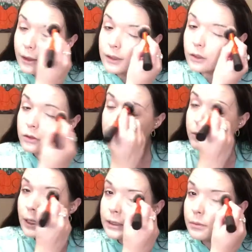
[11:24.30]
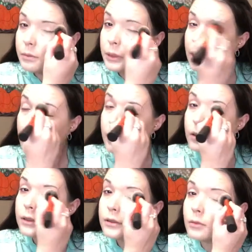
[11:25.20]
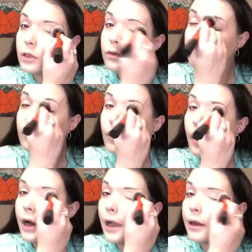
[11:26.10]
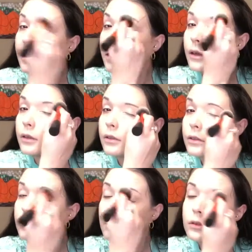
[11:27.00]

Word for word: Like a little USB, get some little flyers,